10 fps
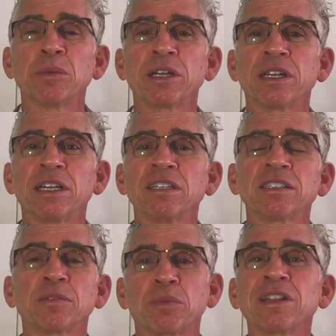But it
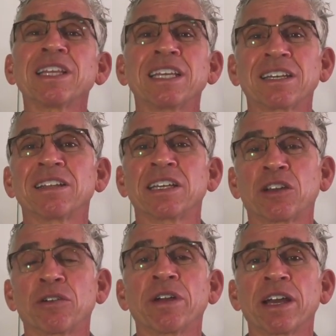isn't politically
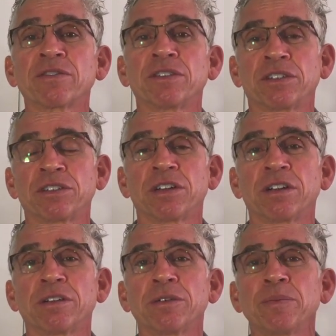correct for
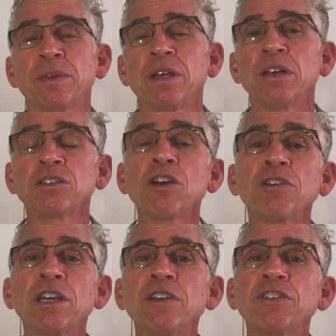sure.
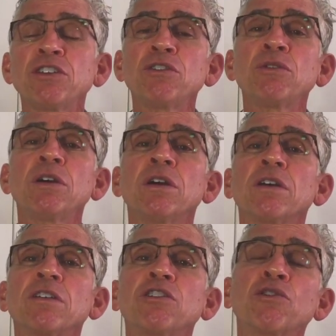So if you
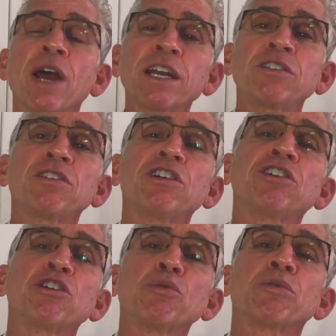direct
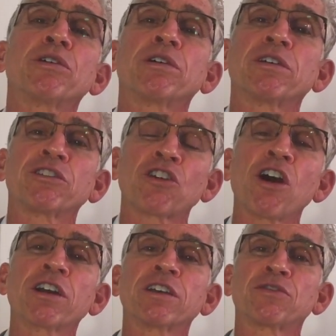your humor
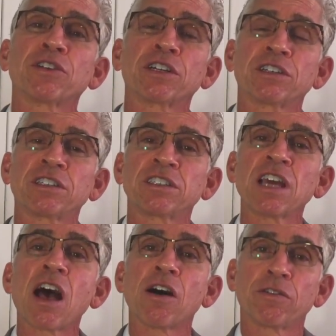target for
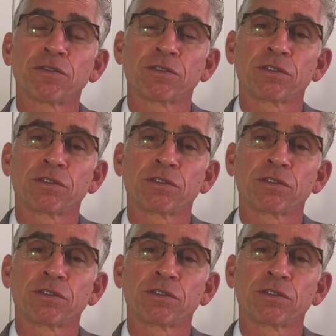yourself,